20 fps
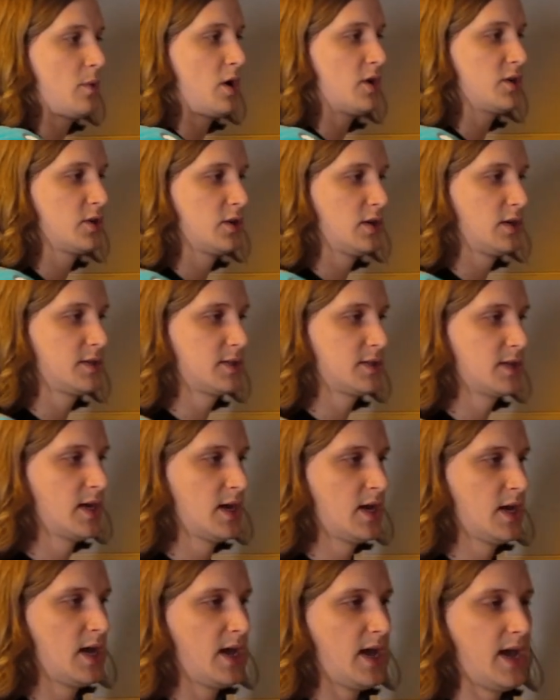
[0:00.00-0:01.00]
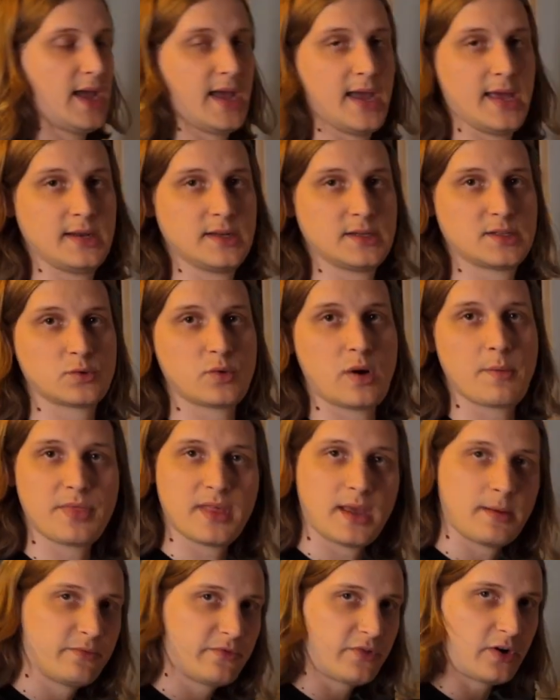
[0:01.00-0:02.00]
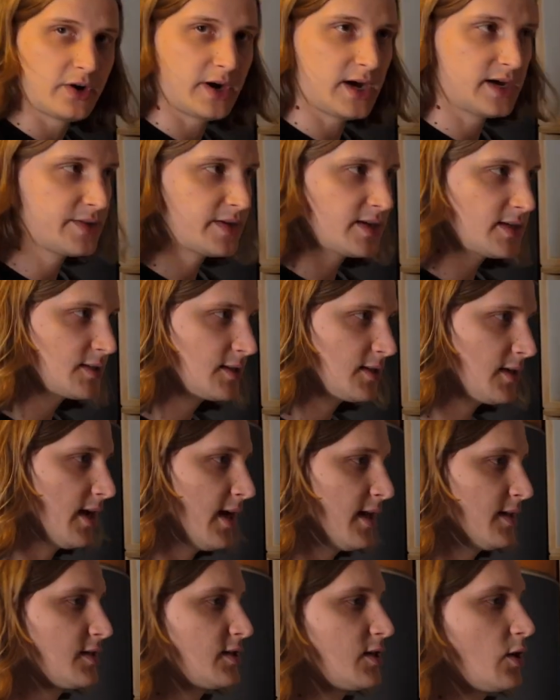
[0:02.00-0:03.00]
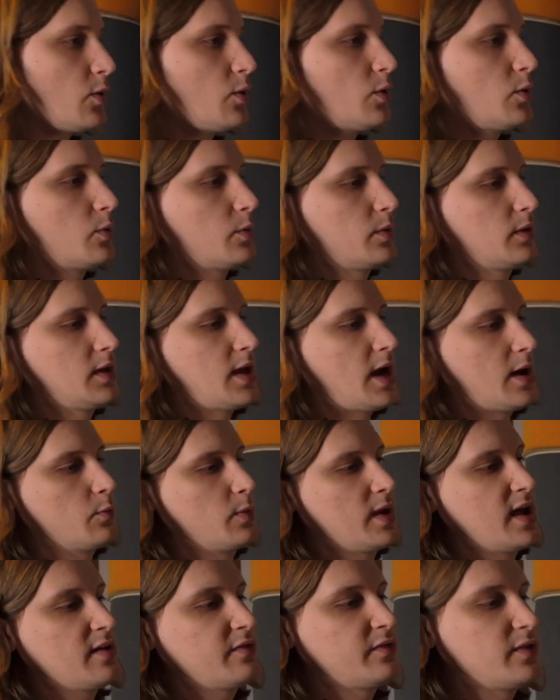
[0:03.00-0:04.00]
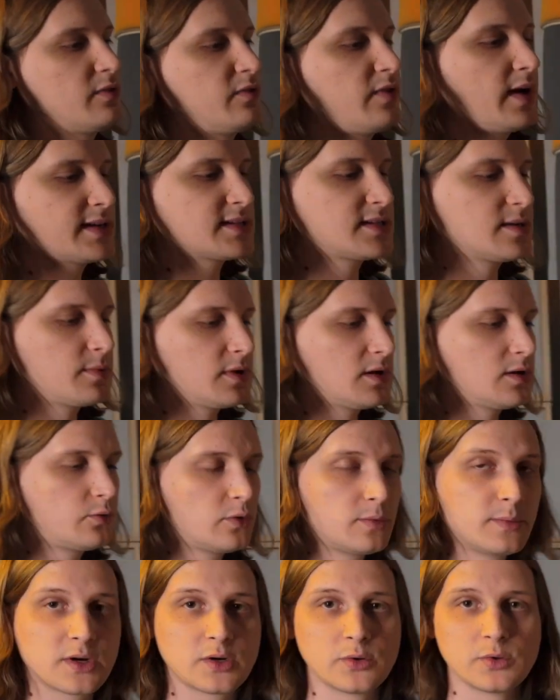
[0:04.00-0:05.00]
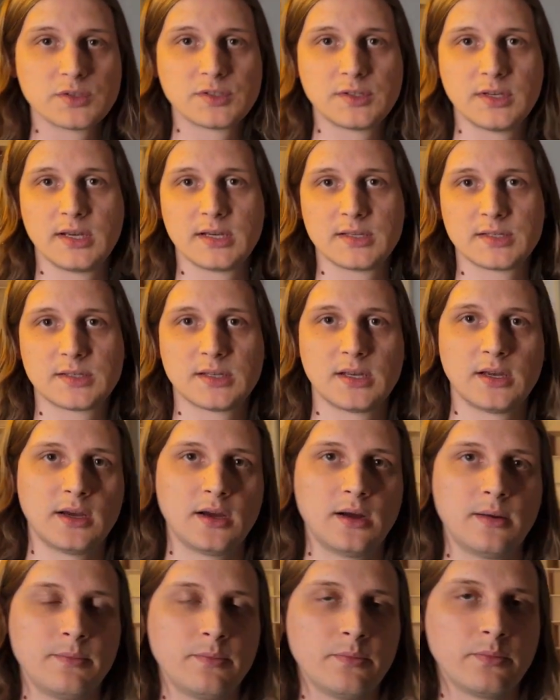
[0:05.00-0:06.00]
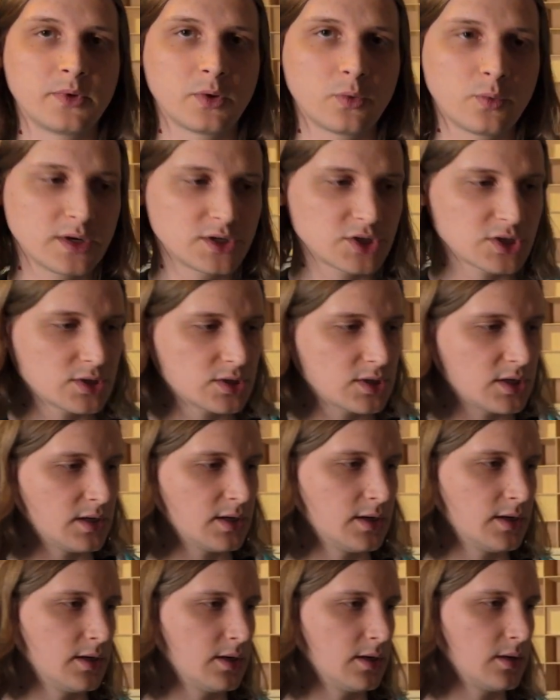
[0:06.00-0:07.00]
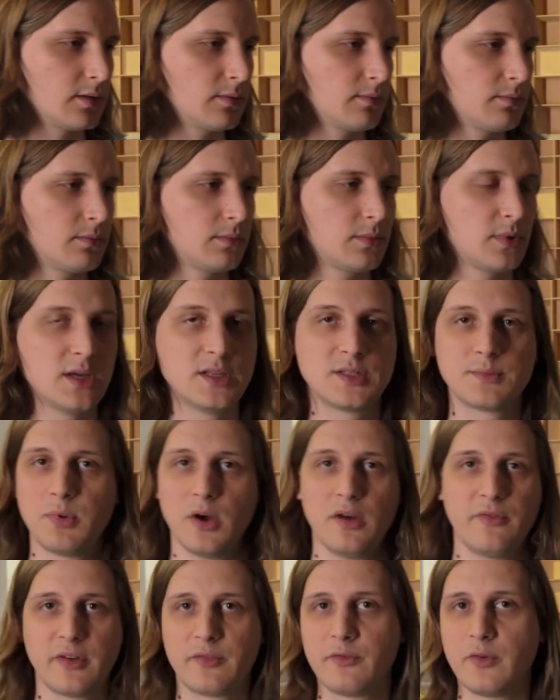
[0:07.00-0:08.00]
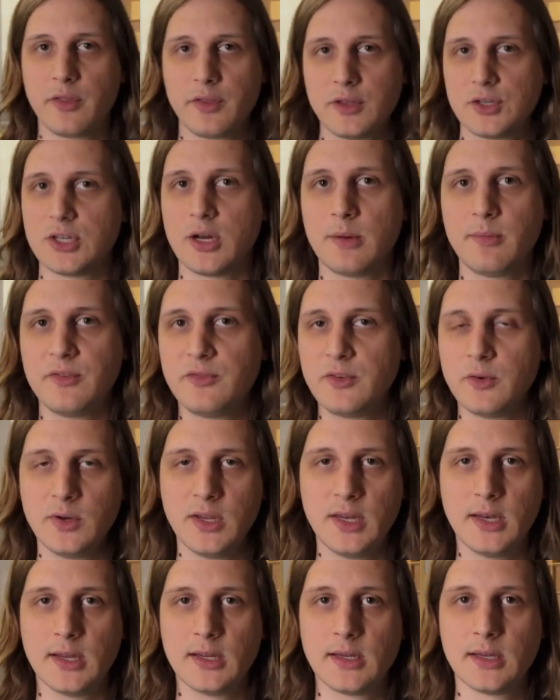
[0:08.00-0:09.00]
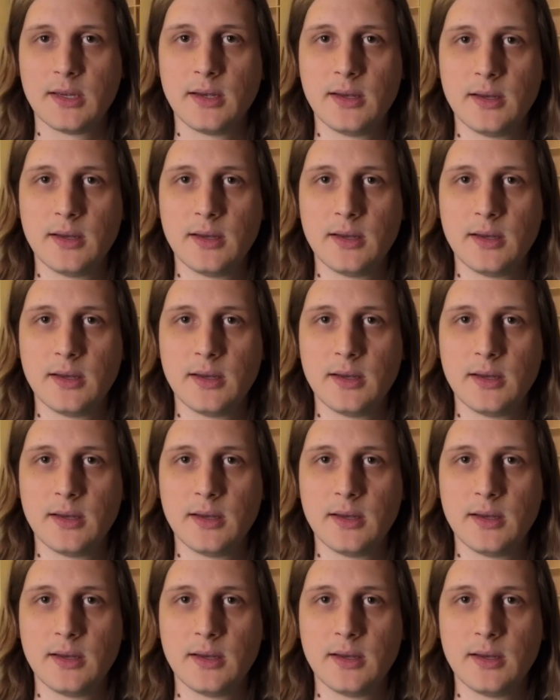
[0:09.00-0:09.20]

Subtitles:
modules and swap them for others. And so we have a flexible room acoustics which is perfect for the job if you need it.